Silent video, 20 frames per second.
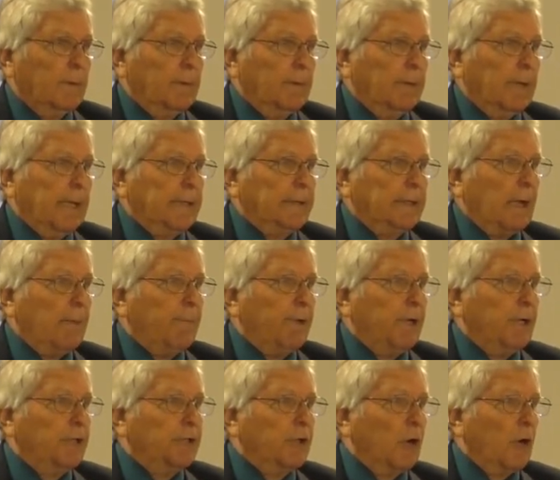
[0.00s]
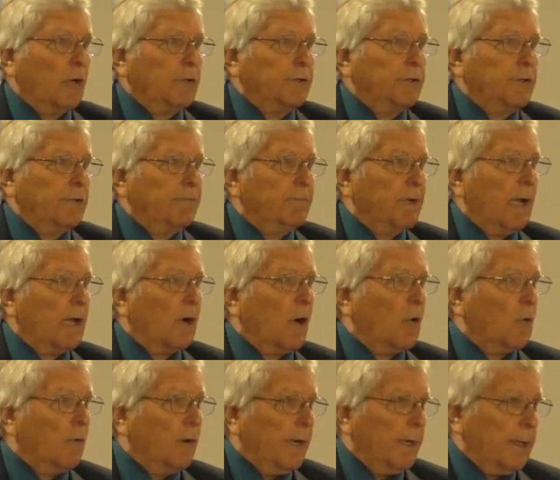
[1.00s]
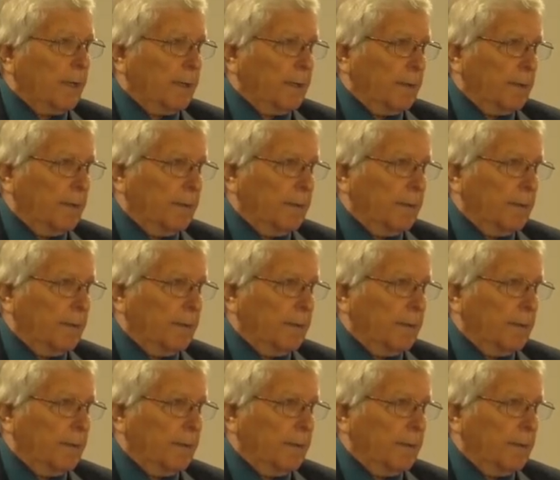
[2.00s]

That's how many charges they've got already.